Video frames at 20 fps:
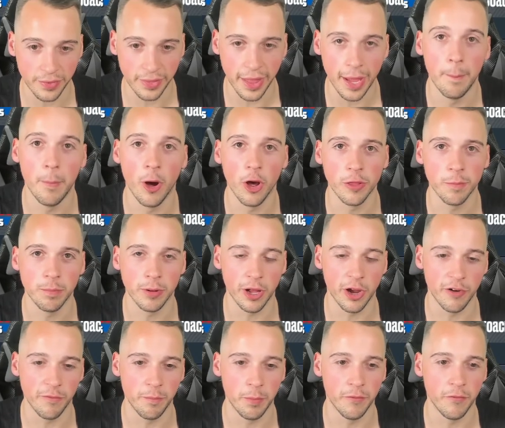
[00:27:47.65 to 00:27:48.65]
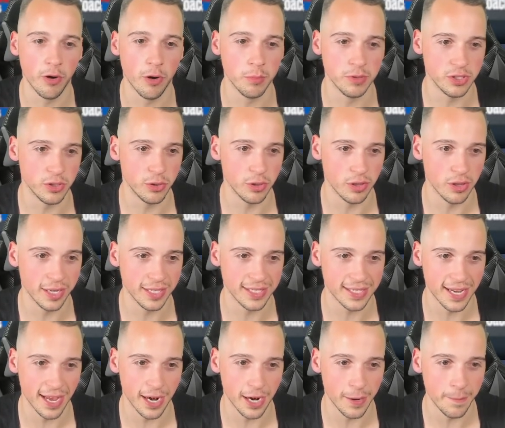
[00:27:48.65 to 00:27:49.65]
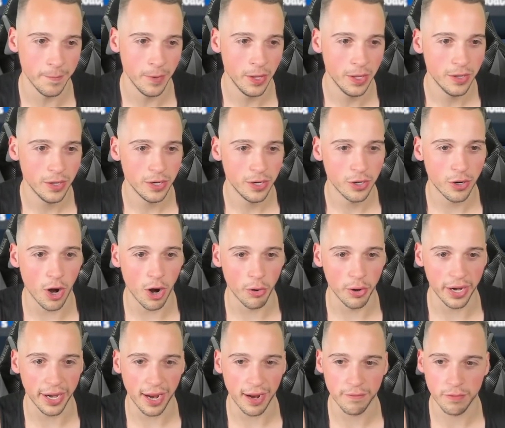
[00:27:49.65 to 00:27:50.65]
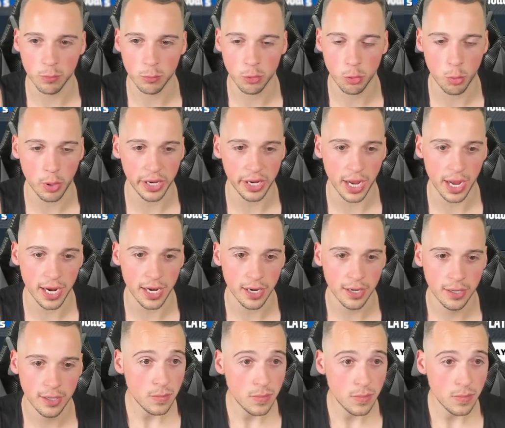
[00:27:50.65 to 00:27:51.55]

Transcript: They're both playoff performers, dude. Let's get it. Kyrie gave them 28.